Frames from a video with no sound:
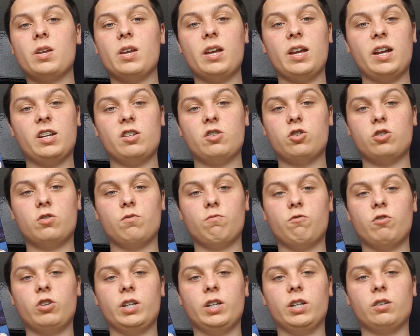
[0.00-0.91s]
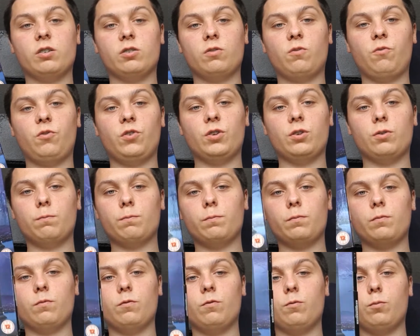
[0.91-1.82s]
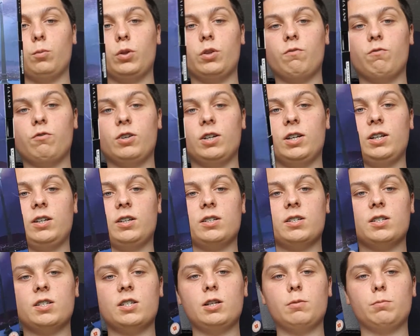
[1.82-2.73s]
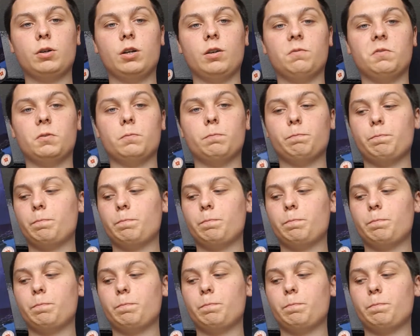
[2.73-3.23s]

And it's just a really good film with a really nice slipcover.